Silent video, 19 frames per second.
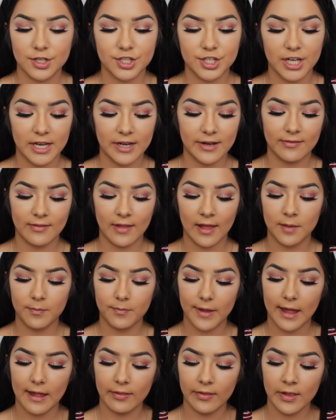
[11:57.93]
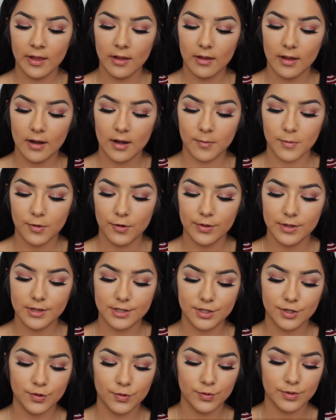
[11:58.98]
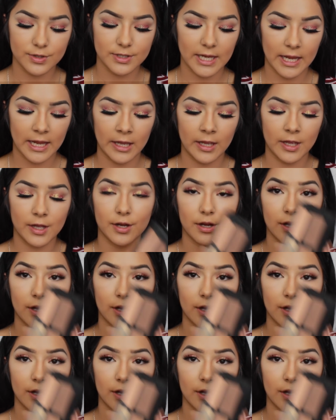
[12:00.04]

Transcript: Shade and Light palette, and I'm going to take